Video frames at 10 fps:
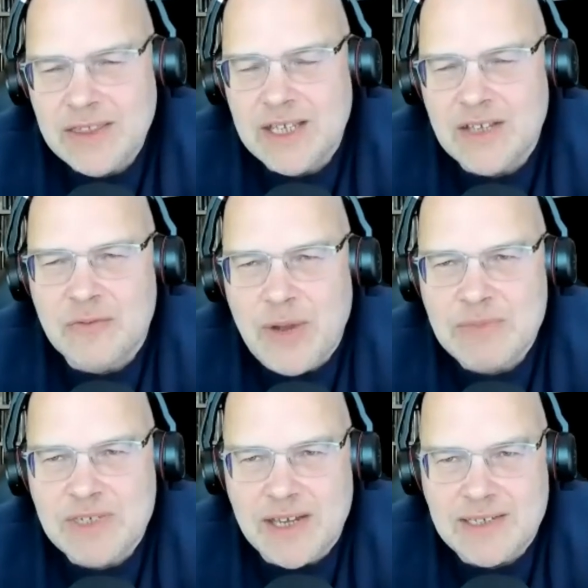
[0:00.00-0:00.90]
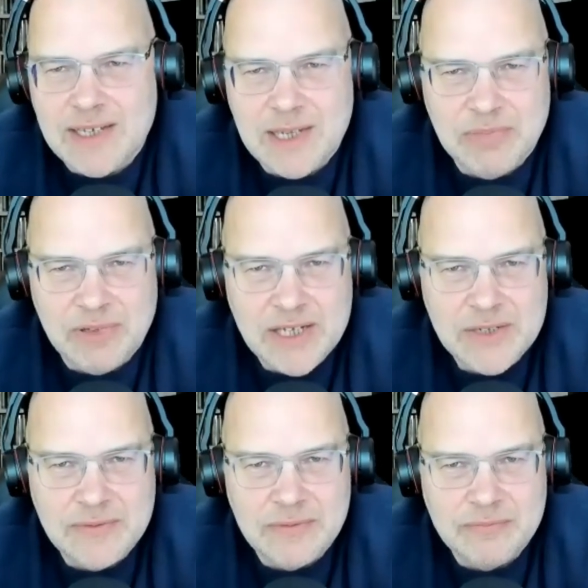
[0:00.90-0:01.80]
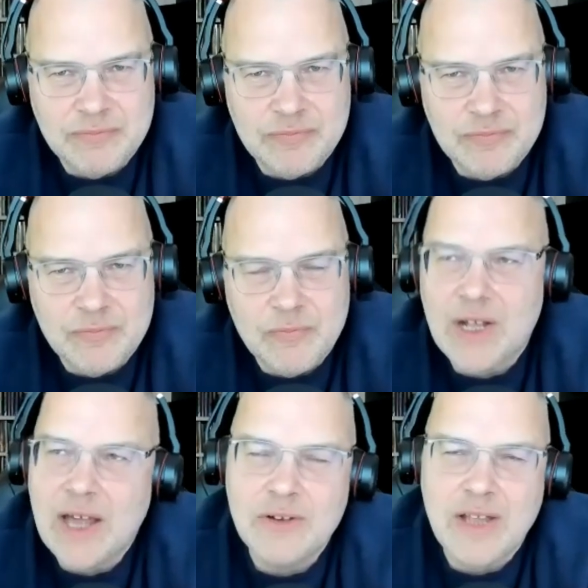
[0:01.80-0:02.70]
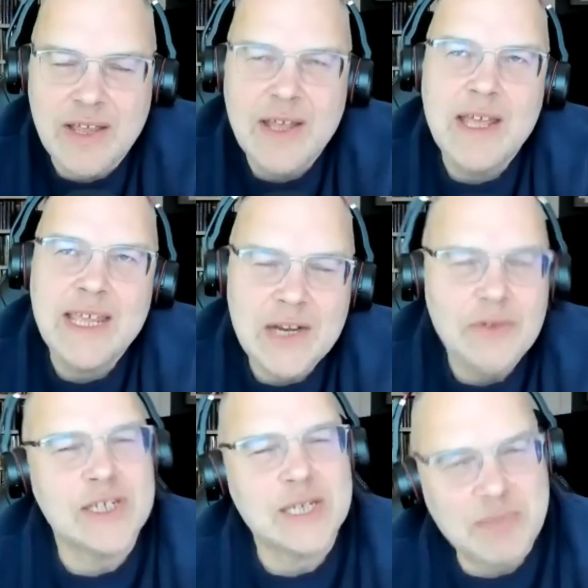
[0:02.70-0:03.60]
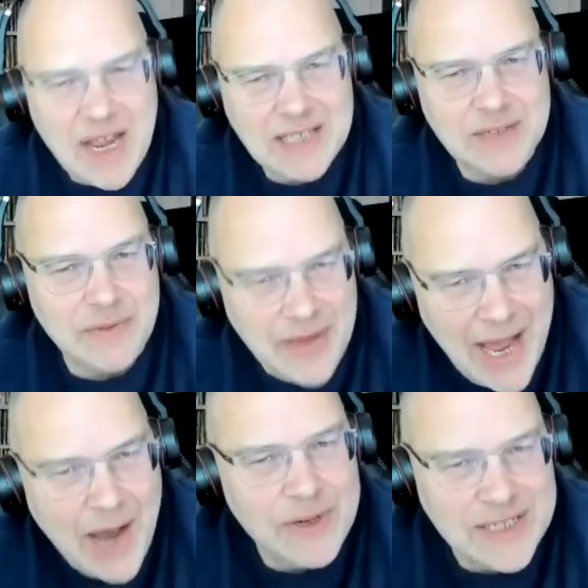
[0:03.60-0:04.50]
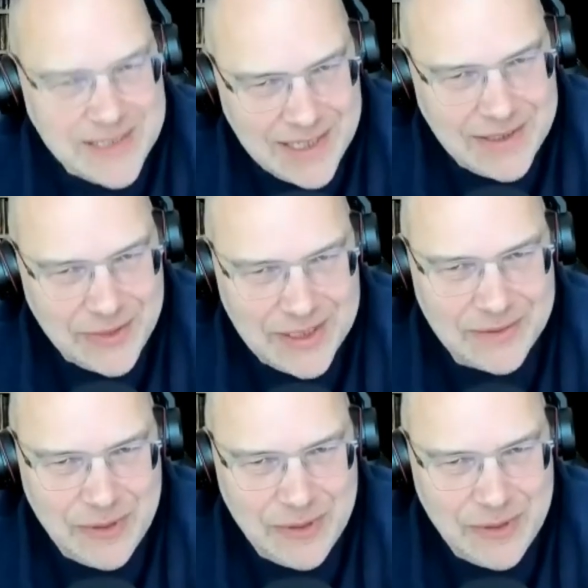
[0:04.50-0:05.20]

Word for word: to think of websites as a place, well, I don't know, irrespective of how we tend to think